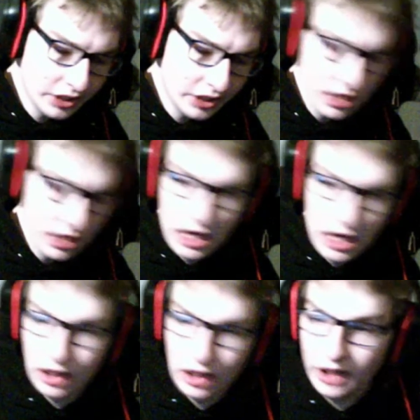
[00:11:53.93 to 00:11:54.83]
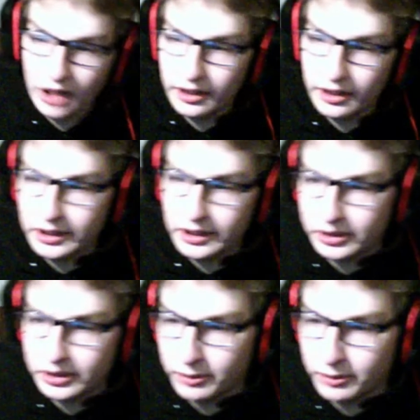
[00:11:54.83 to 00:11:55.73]
A lot of this
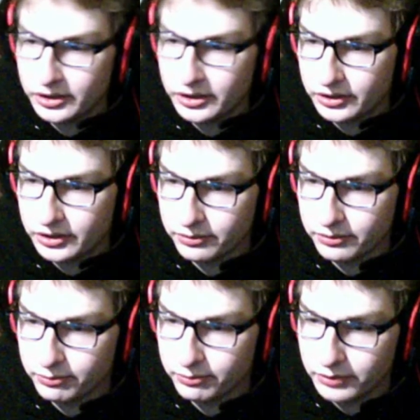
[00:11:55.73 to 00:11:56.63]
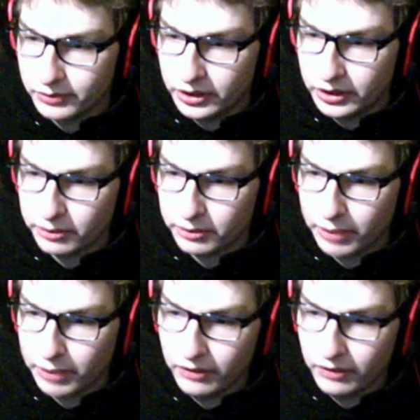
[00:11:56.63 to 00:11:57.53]
was either paid
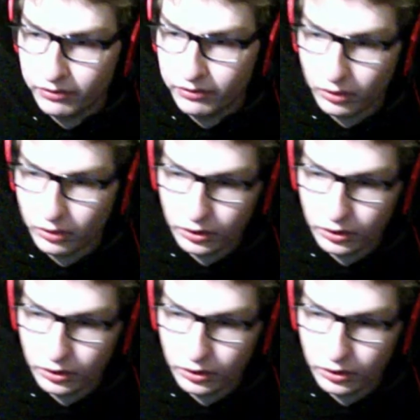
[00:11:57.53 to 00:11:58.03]
for